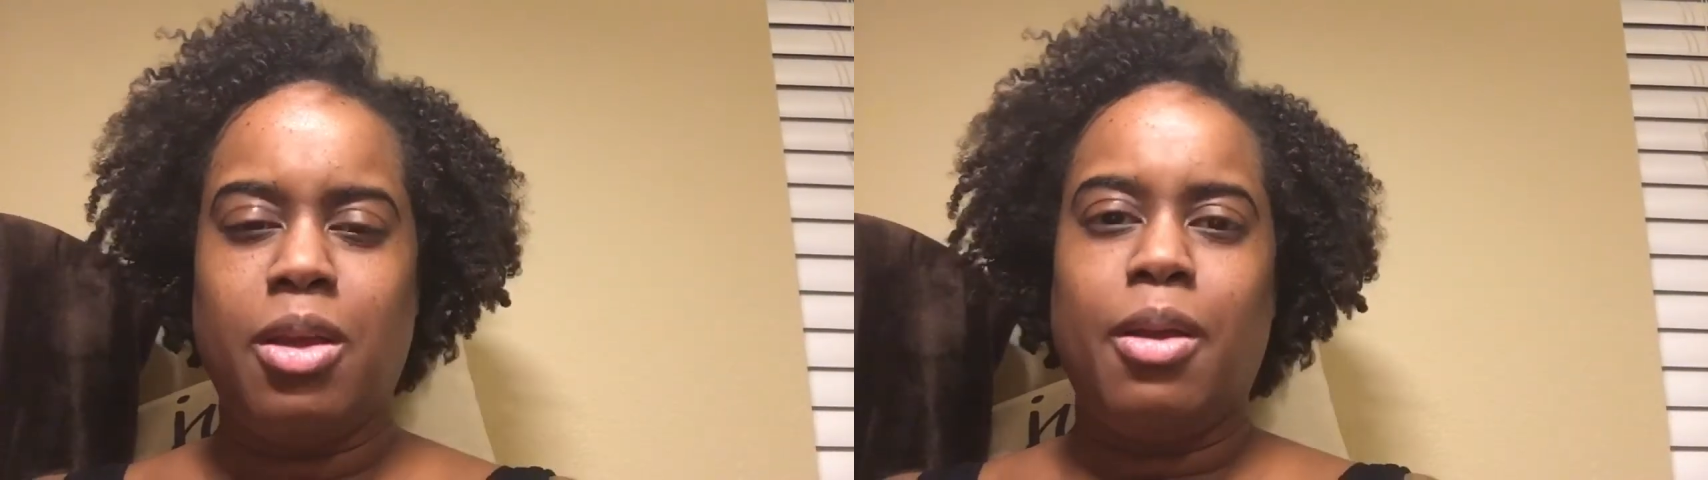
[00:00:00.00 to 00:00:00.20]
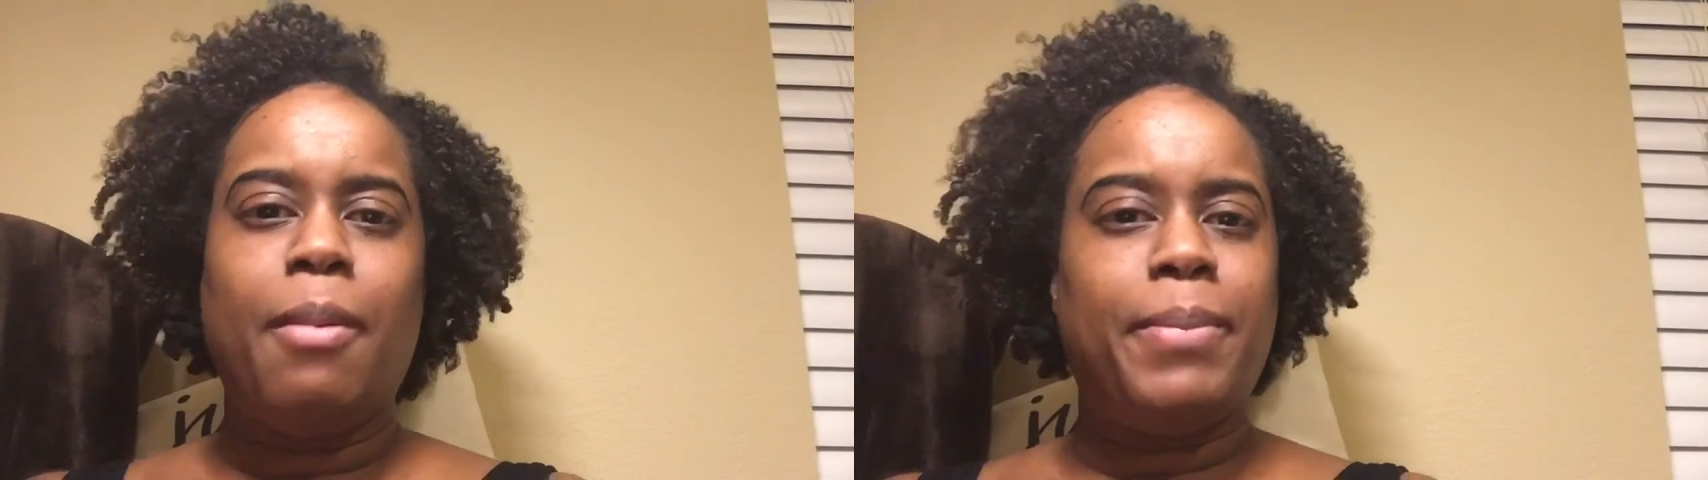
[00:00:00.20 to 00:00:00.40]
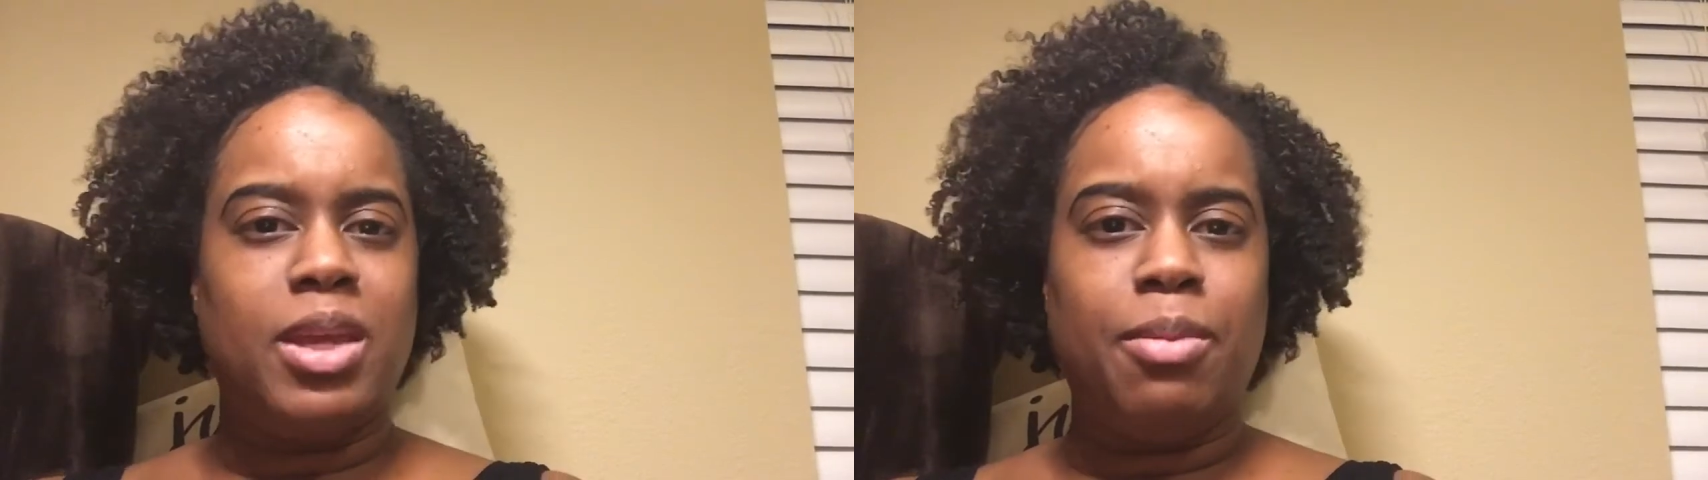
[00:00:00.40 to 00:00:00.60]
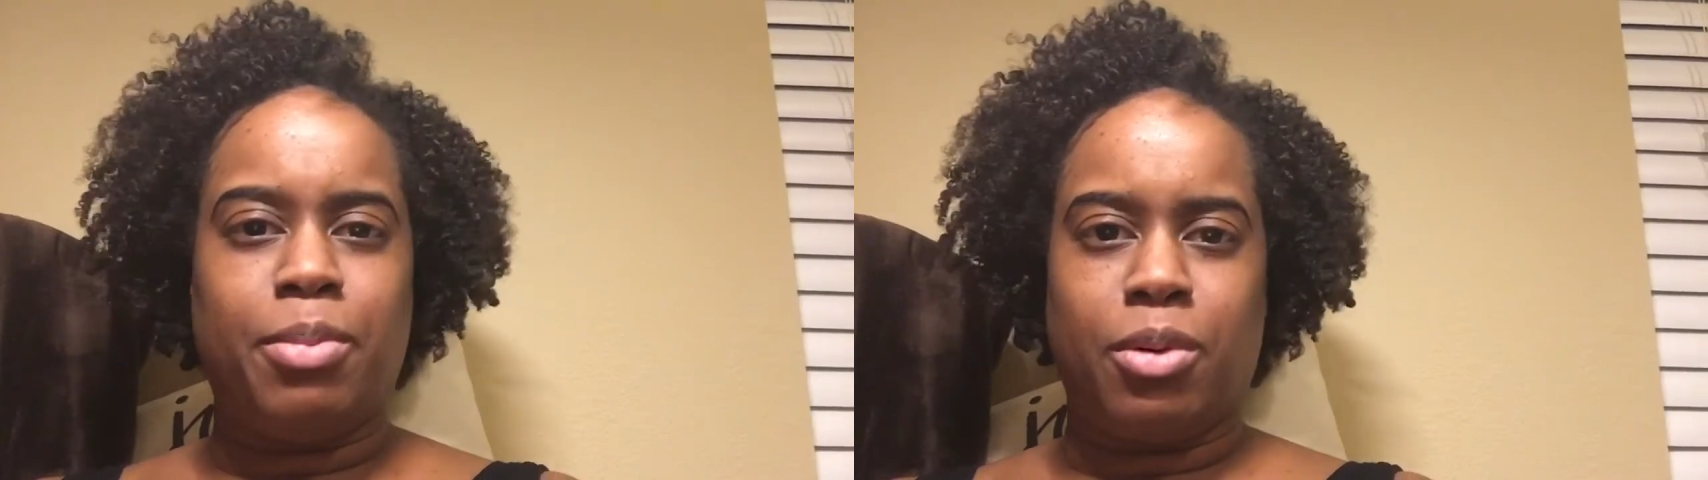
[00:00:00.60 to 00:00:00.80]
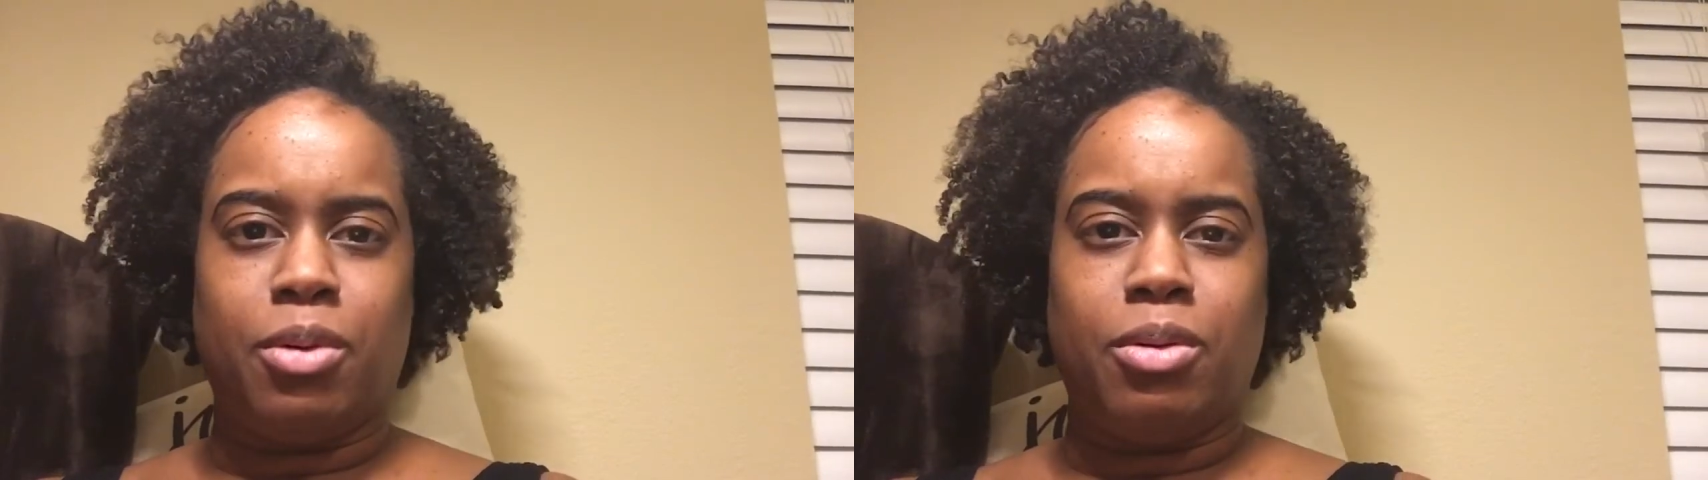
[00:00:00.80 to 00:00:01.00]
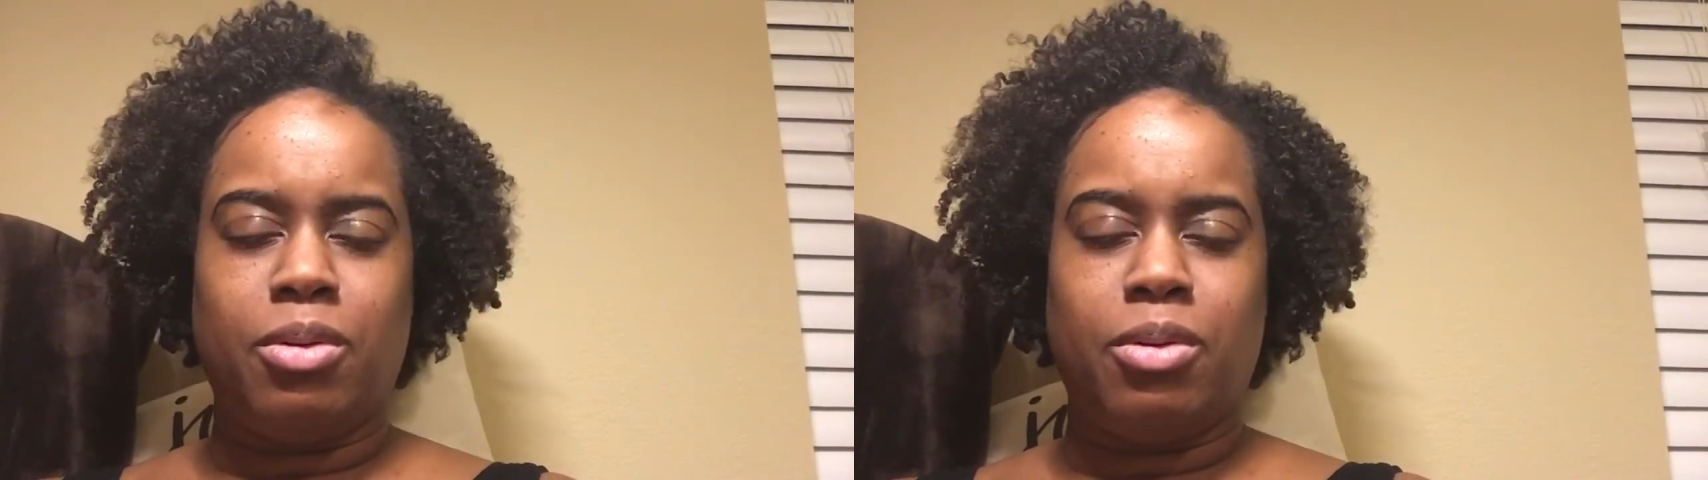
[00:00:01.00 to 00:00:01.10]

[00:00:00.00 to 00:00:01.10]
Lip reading: people.